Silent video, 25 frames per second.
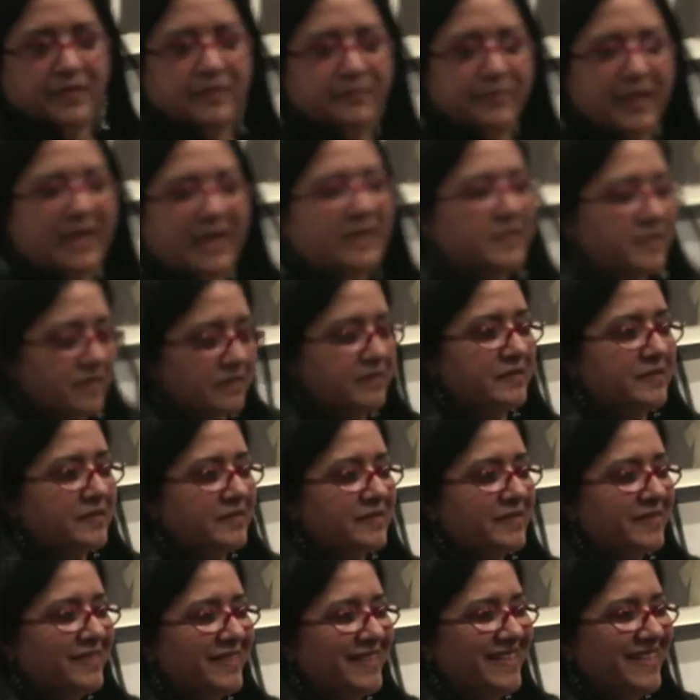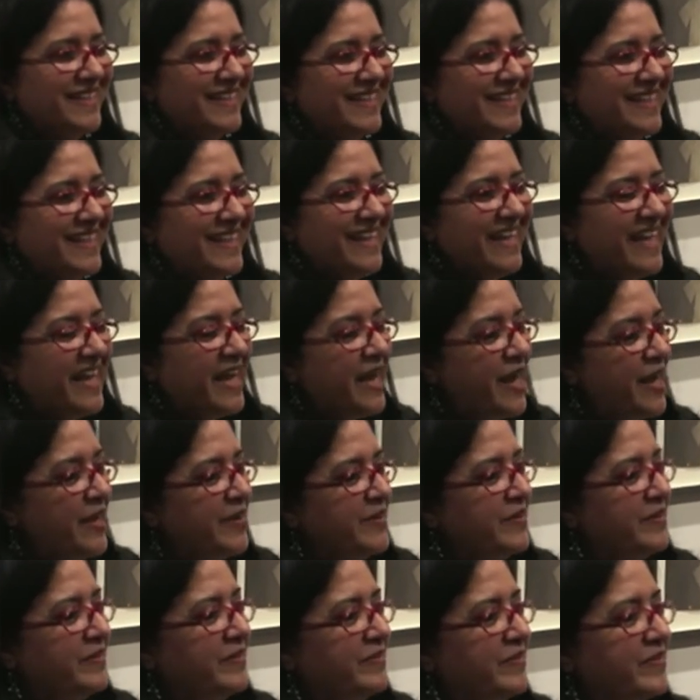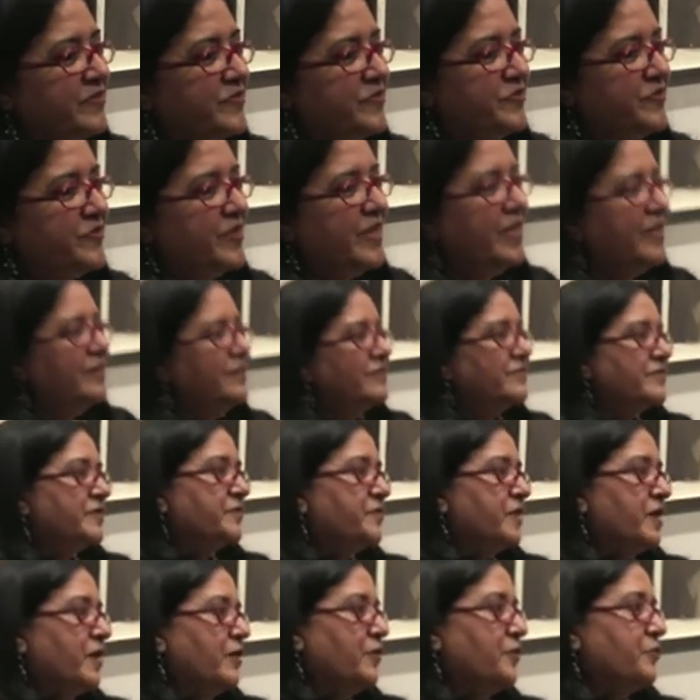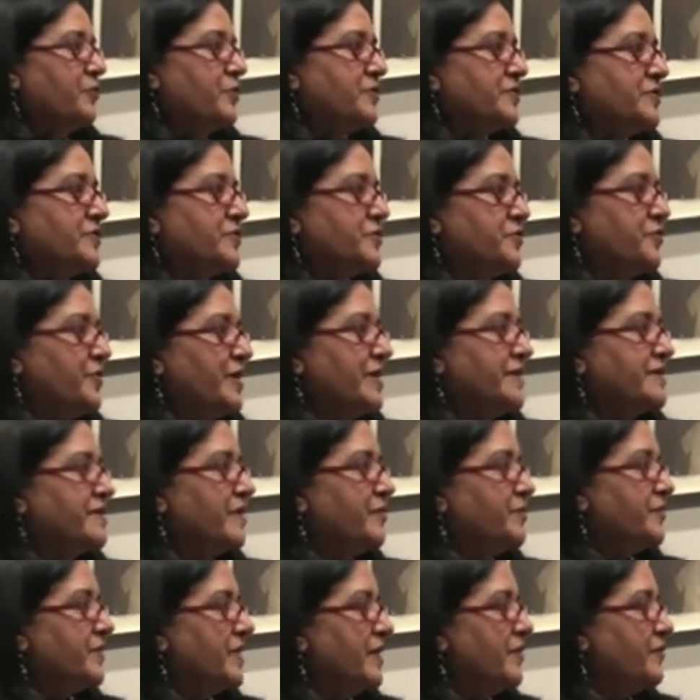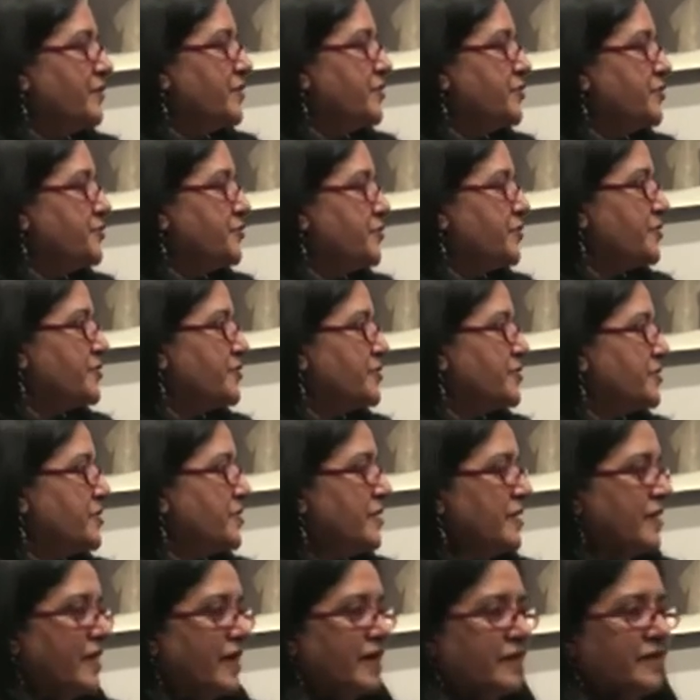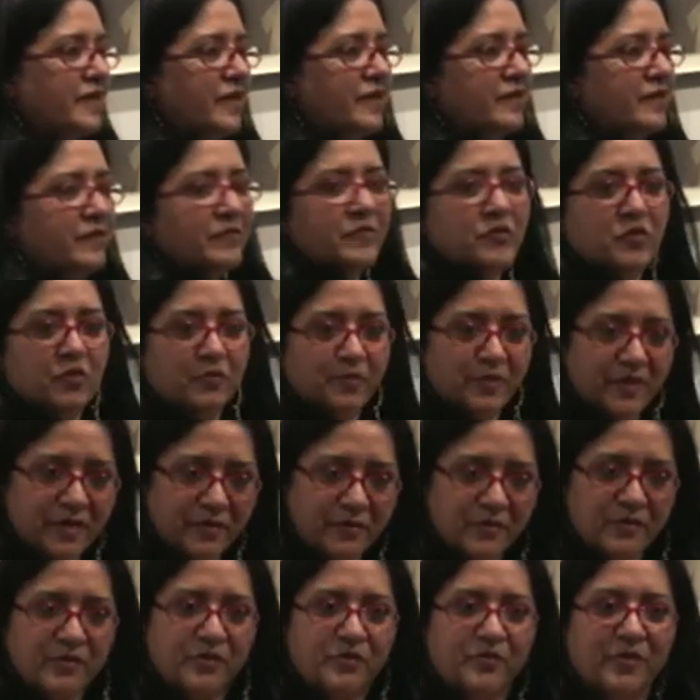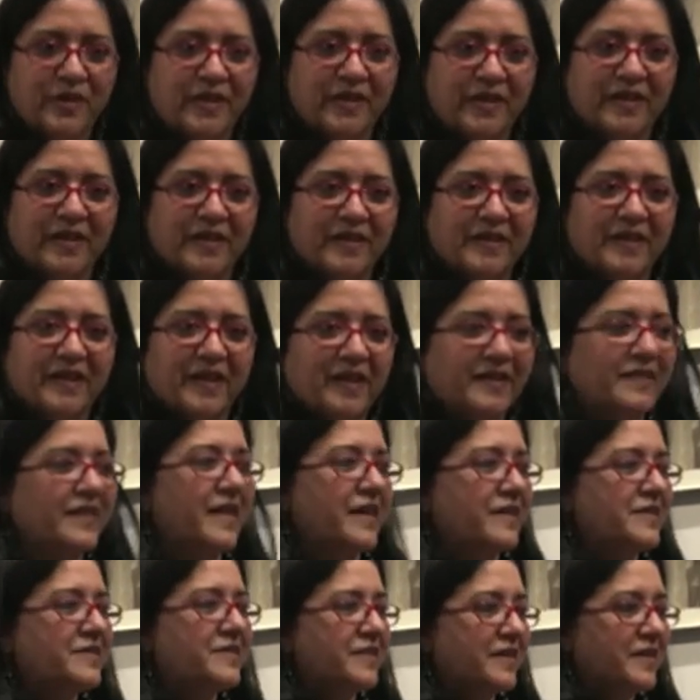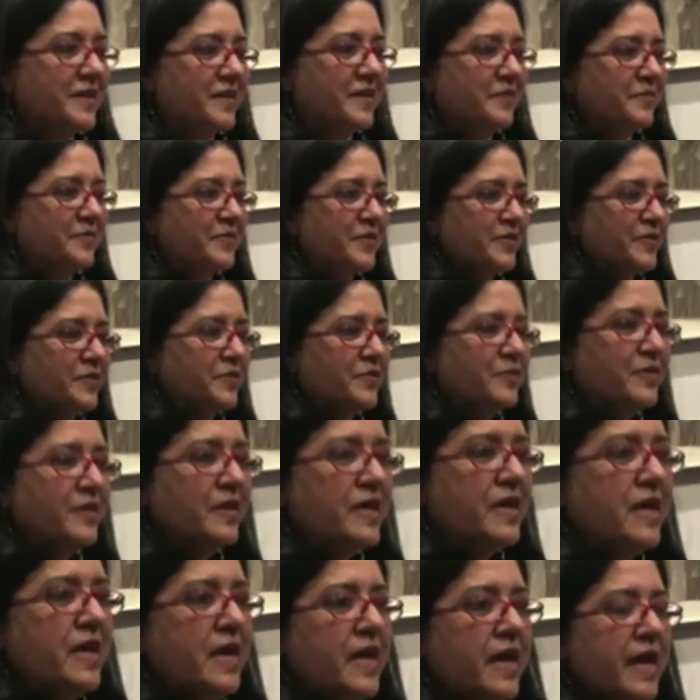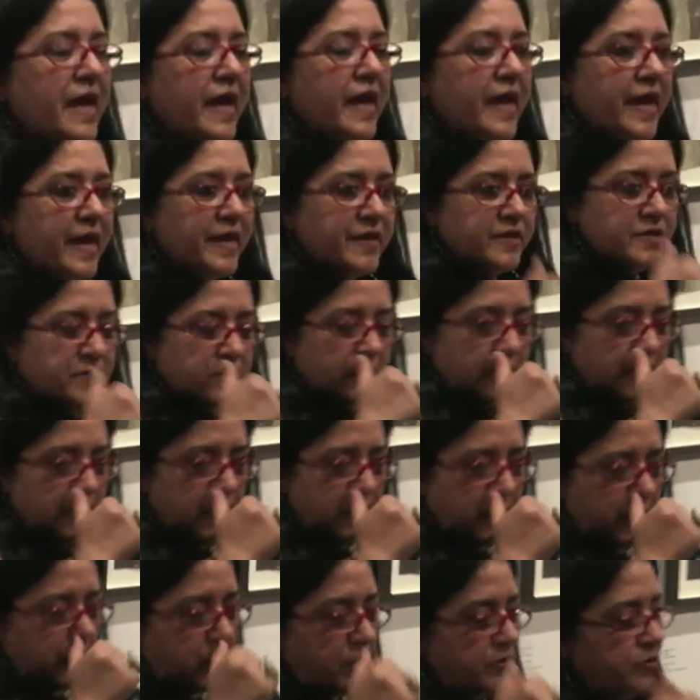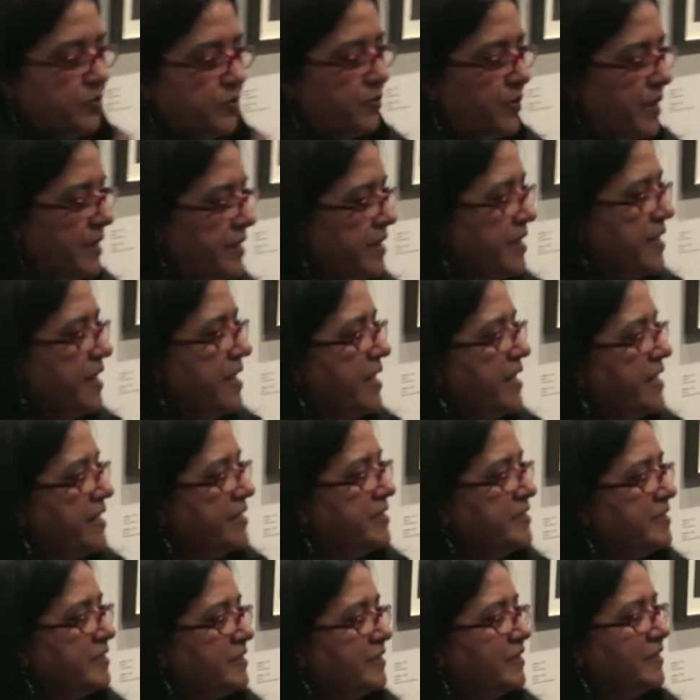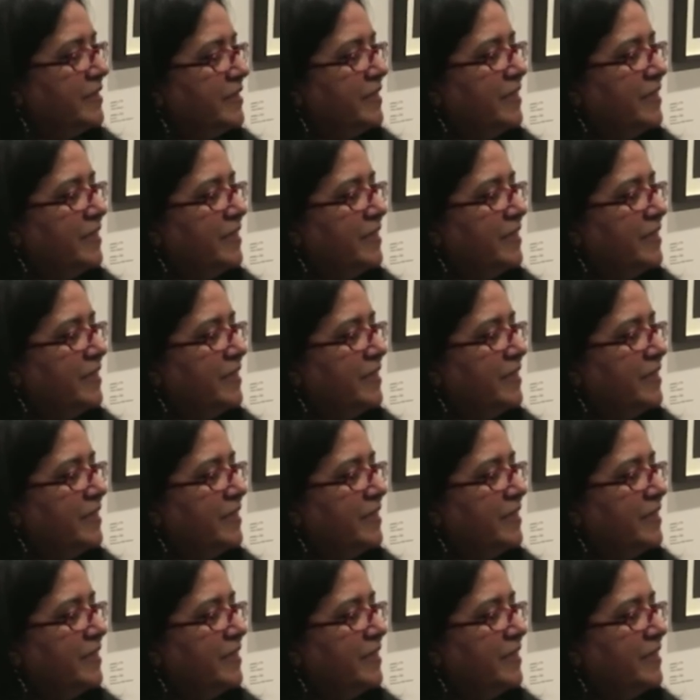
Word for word: practice. And Nasreen somehow was doing something which was, I think, nobody was doing in India at that time, you know. And on the one hand,